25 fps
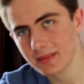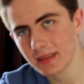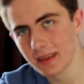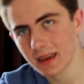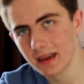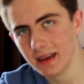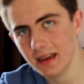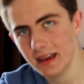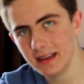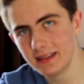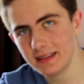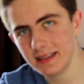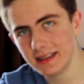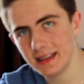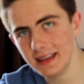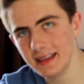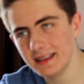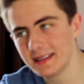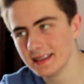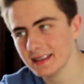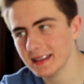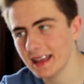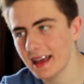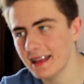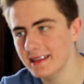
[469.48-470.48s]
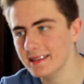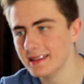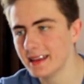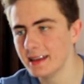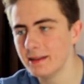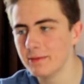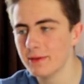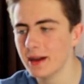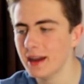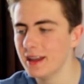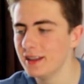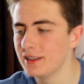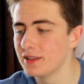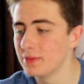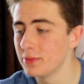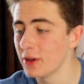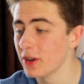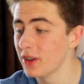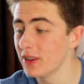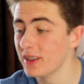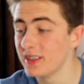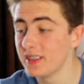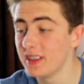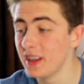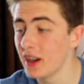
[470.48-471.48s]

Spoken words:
it's a decent lens anyway. To be honest,